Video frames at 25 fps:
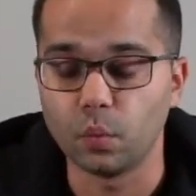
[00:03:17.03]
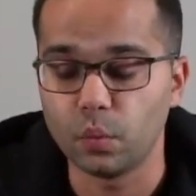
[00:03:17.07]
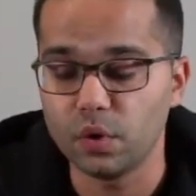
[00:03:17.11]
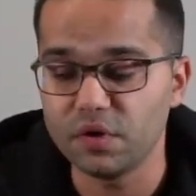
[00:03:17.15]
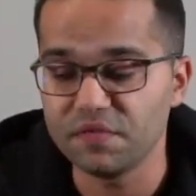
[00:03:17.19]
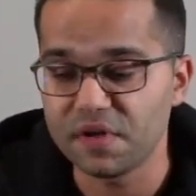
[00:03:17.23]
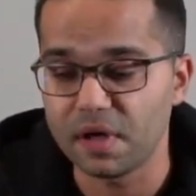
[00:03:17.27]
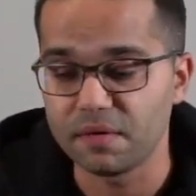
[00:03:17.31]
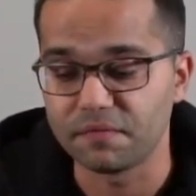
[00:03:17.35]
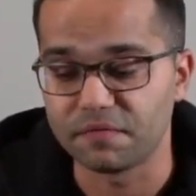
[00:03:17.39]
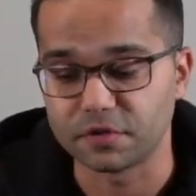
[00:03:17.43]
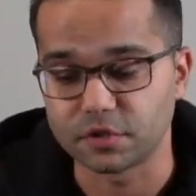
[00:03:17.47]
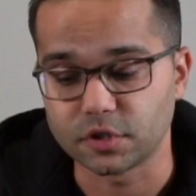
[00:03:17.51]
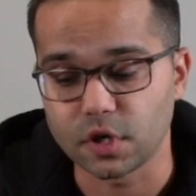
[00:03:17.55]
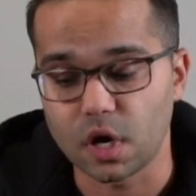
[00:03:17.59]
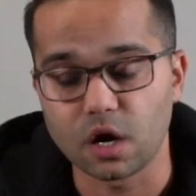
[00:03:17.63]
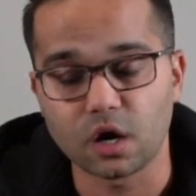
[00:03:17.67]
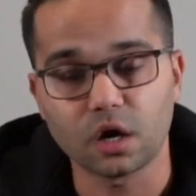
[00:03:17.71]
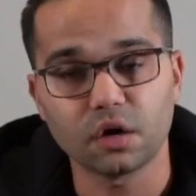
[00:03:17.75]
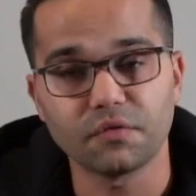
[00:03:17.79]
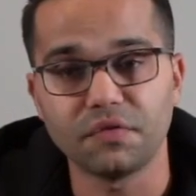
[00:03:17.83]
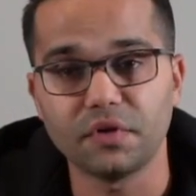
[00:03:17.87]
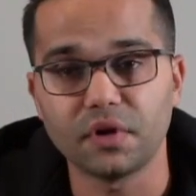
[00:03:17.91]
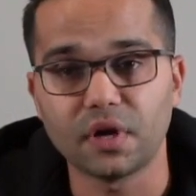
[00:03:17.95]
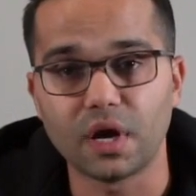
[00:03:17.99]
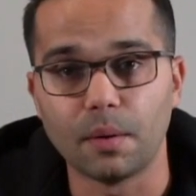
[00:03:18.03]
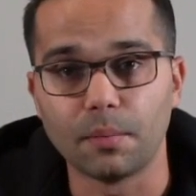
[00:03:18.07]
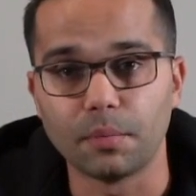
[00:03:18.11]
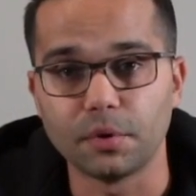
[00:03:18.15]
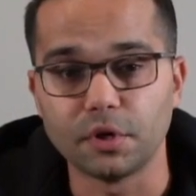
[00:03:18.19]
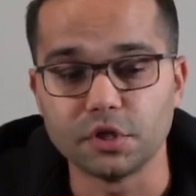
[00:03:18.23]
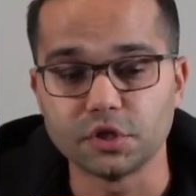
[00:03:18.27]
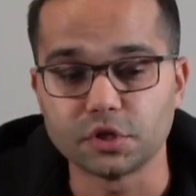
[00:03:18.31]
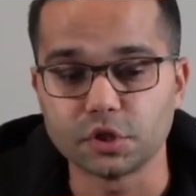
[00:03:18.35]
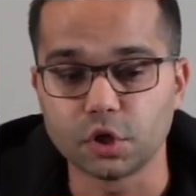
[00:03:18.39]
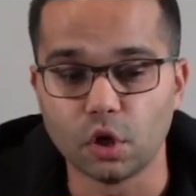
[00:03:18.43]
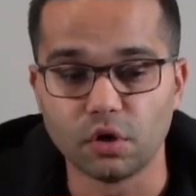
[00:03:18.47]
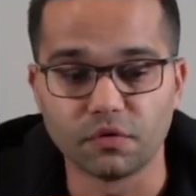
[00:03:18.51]
We've helped photography
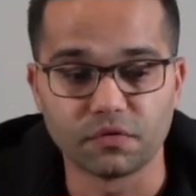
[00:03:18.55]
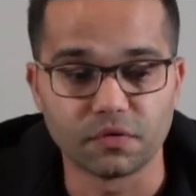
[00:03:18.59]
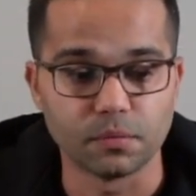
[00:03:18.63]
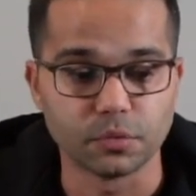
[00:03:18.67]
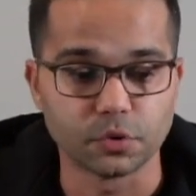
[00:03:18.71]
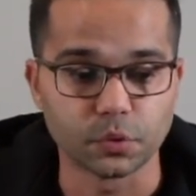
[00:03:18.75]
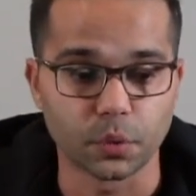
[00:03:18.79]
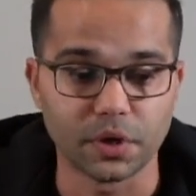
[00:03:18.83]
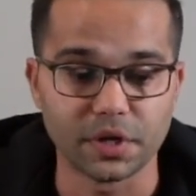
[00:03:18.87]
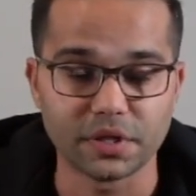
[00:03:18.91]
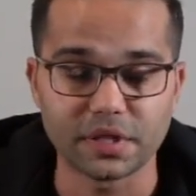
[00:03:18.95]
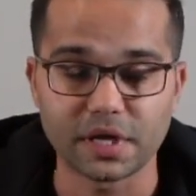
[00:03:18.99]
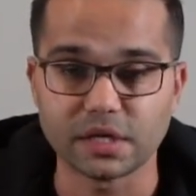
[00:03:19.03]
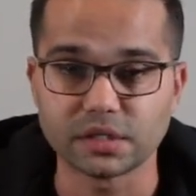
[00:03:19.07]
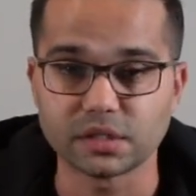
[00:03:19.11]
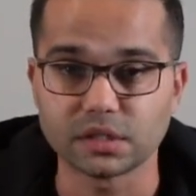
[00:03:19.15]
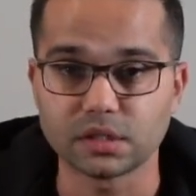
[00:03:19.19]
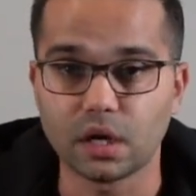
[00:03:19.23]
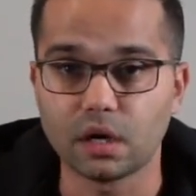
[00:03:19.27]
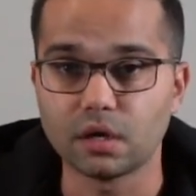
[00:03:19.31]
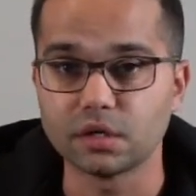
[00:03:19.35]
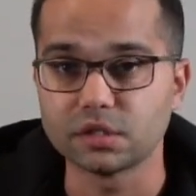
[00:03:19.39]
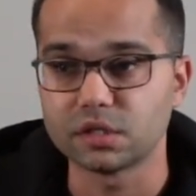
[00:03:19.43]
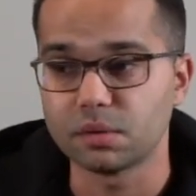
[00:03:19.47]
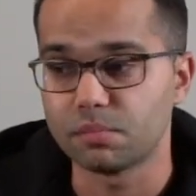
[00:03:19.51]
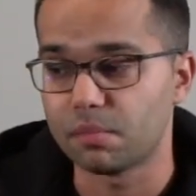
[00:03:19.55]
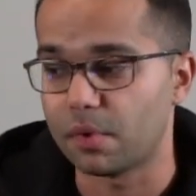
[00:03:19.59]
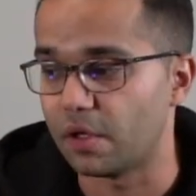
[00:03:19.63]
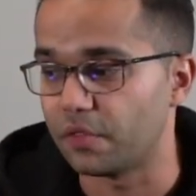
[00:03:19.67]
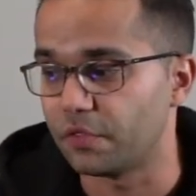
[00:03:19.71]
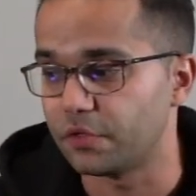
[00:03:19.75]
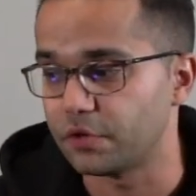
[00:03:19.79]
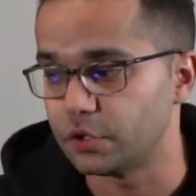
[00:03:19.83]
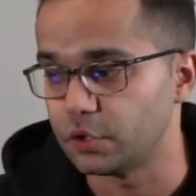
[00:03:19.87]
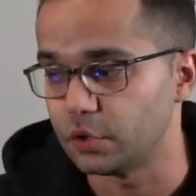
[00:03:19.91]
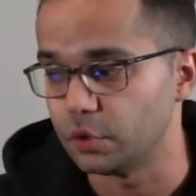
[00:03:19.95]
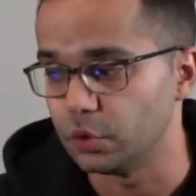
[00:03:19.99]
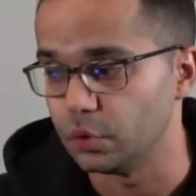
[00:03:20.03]
companies go from $20,000 a
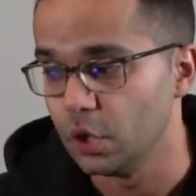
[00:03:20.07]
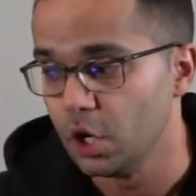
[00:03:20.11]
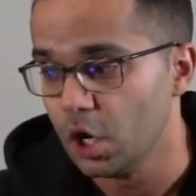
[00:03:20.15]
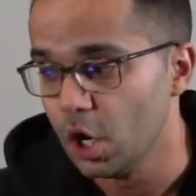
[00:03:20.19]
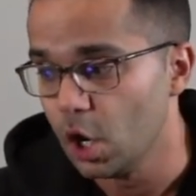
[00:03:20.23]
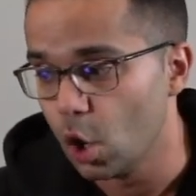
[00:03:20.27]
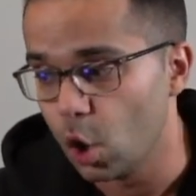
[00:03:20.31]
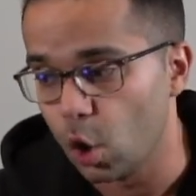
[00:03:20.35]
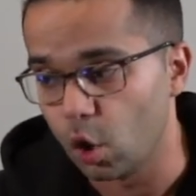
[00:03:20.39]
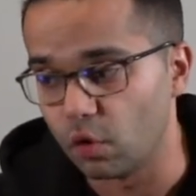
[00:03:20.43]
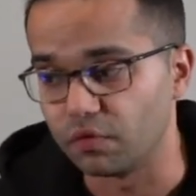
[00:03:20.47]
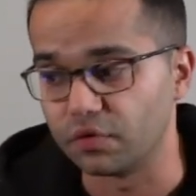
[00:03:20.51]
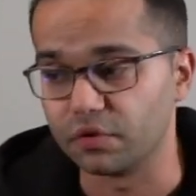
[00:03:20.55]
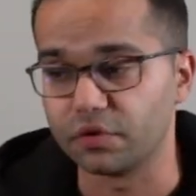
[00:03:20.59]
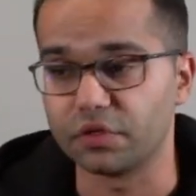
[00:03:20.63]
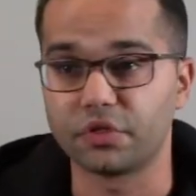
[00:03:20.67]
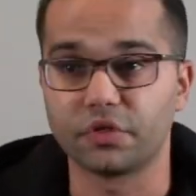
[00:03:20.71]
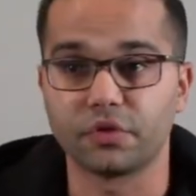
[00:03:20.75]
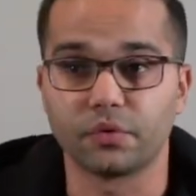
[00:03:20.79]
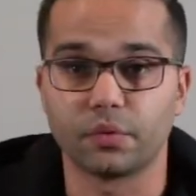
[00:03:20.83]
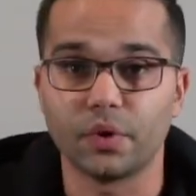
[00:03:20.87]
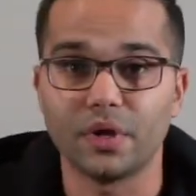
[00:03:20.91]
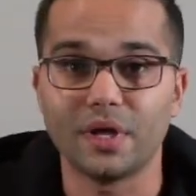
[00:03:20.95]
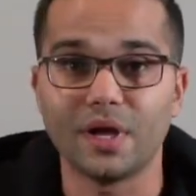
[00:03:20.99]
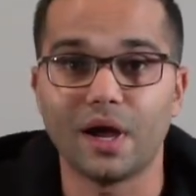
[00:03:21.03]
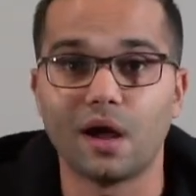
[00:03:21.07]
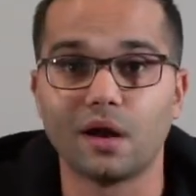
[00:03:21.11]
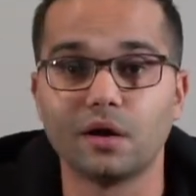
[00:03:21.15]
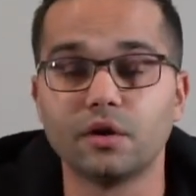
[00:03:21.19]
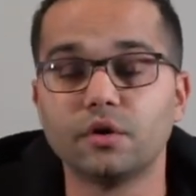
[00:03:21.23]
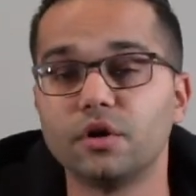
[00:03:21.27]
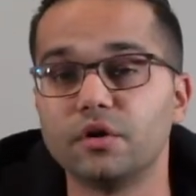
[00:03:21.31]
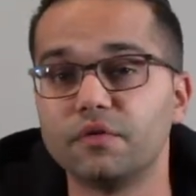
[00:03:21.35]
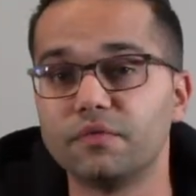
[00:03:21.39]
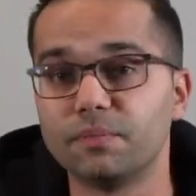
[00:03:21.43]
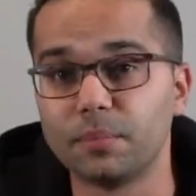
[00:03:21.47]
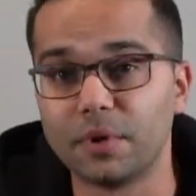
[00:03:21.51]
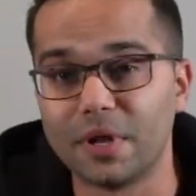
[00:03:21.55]
month to over
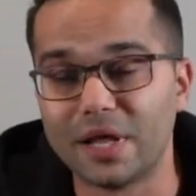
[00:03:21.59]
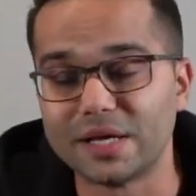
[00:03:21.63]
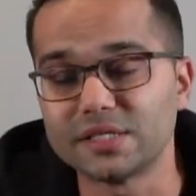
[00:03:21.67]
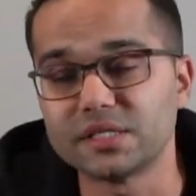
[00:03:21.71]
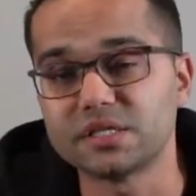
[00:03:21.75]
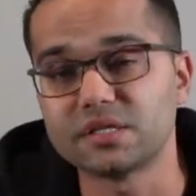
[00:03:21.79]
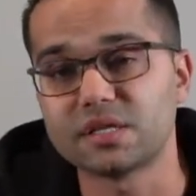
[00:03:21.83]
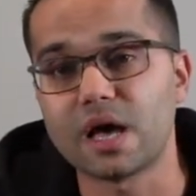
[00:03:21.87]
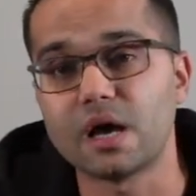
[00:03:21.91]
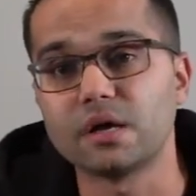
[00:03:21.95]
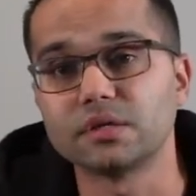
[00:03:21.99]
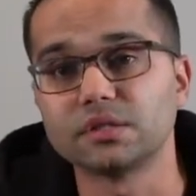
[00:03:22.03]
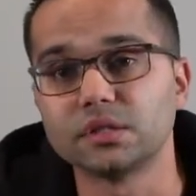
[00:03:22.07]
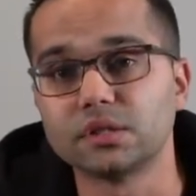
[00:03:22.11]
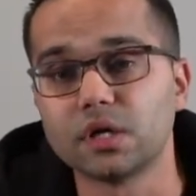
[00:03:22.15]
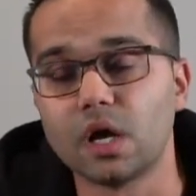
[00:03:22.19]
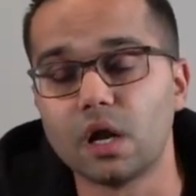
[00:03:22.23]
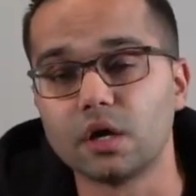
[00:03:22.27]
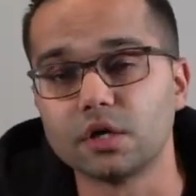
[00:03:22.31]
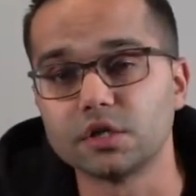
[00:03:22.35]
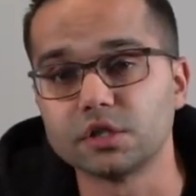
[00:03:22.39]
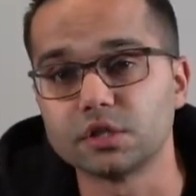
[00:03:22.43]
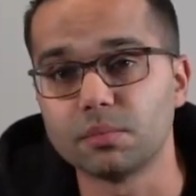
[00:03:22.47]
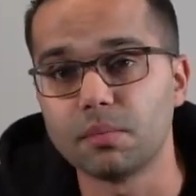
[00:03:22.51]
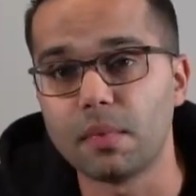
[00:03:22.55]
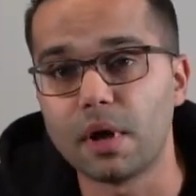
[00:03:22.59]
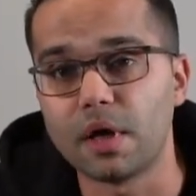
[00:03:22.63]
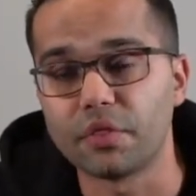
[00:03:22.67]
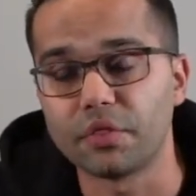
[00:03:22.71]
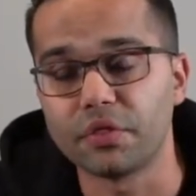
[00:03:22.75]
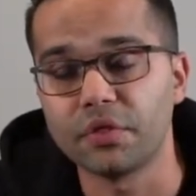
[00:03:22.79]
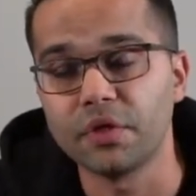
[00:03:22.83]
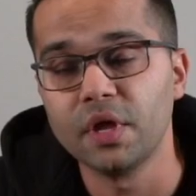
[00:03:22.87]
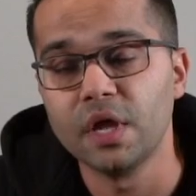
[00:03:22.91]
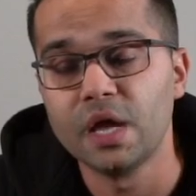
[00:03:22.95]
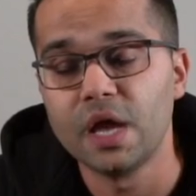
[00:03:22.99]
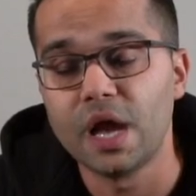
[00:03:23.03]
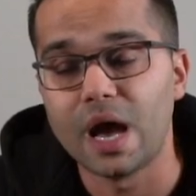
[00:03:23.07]
$300,000+ a month